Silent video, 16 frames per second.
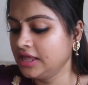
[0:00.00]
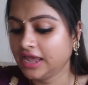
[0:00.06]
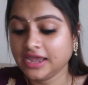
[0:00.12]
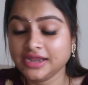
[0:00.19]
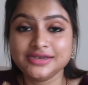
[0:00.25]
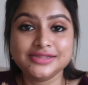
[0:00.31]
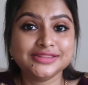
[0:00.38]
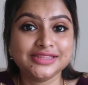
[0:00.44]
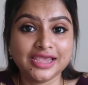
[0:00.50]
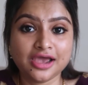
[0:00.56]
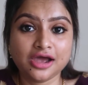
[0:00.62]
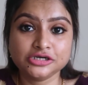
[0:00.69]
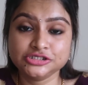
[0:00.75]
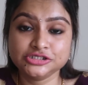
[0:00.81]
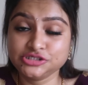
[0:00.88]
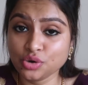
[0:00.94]
And they
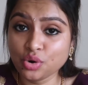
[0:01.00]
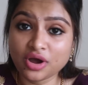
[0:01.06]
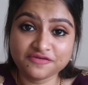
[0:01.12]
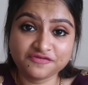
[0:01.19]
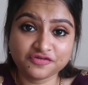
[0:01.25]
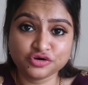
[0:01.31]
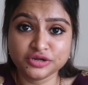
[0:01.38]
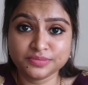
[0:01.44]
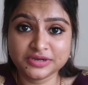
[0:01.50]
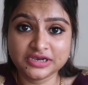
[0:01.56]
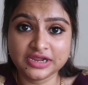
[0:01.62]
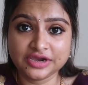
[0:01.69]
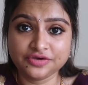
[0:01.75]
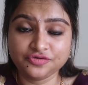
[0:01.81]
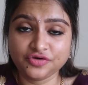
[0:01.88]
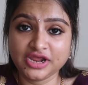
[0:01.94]
are so affordable
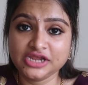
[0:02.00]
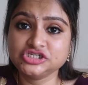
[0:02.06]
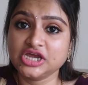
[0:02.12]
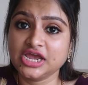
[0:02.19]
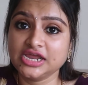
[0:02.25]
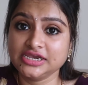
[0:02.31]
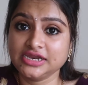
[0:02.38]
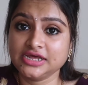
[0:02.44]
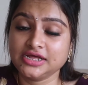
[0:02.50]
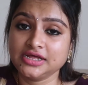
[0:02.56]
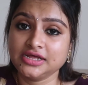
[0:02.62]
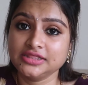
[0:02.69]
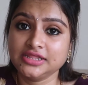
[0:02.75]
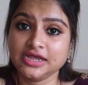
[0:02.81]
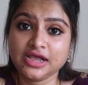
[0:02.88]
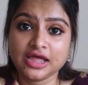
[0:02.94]
in range, and
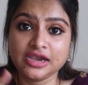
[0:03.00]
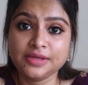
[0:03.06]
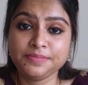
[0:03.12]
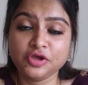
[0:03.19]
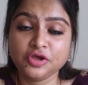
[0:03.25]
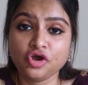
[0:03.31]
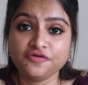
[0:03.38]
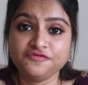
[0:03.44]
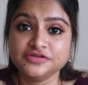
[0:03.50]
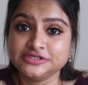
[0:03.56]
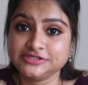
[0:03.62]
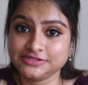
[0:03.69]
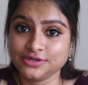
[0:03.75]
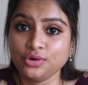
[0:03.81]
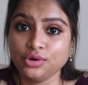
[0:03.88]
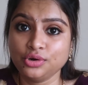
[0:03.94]
the color payoff is
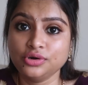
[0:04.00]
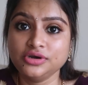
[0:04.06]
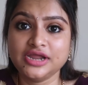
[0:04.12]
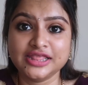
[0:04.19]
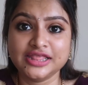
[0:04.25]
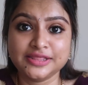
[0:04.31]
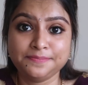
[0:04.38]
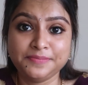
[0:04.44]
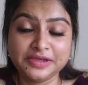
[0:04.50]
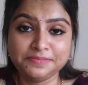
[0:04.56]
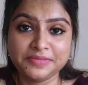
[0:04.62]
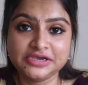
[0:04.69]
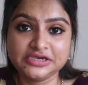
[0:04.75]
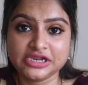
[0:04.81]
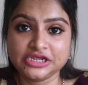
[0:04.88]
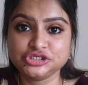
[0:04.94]
so good and the
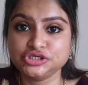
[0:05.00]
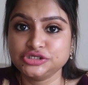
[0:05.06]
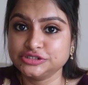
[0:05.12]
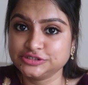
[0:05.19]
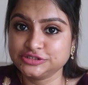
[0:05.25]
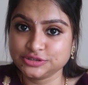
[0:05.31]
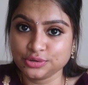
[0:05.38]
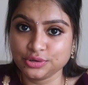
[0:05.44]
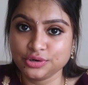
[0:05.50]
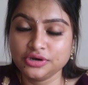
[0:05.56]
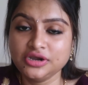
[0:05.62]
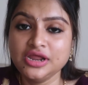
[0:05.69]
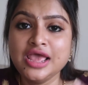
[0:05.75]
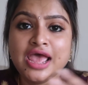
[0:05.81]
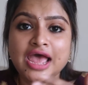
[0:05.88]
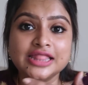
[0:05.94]
pigmentation is so
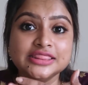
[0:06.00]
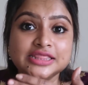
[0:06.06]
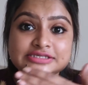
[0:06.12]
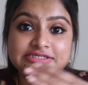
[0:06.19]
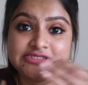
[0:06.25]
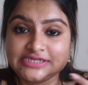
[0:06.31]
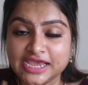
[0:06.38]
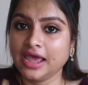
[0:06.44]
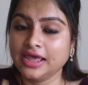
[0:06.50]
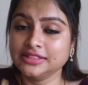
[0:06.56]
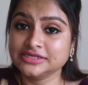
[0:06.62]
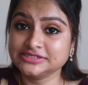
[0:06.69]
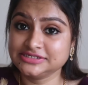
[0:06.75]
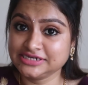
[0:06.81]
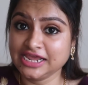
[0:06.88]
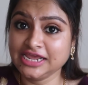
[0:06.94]
good, and the
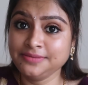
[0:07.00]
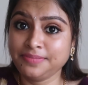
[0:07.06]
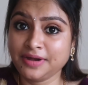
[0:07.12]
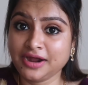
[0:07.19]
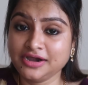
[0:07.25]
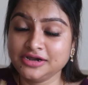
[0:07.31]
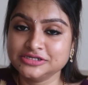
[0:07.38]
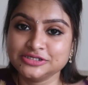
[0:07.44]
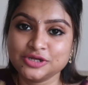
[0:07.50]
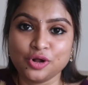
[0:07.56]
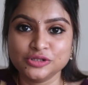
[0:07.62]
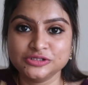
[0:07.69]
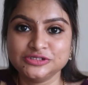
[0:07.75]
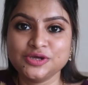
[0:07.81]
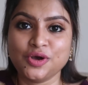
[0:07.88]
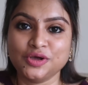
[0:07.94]
staying power is
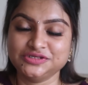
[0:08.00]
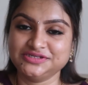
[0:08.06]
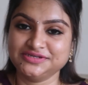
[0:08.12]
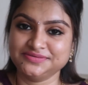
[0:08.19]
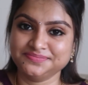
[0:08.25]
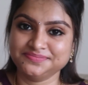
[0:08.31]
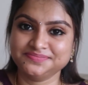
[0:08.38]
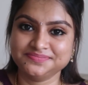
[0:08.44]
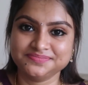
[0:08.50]
also awesome.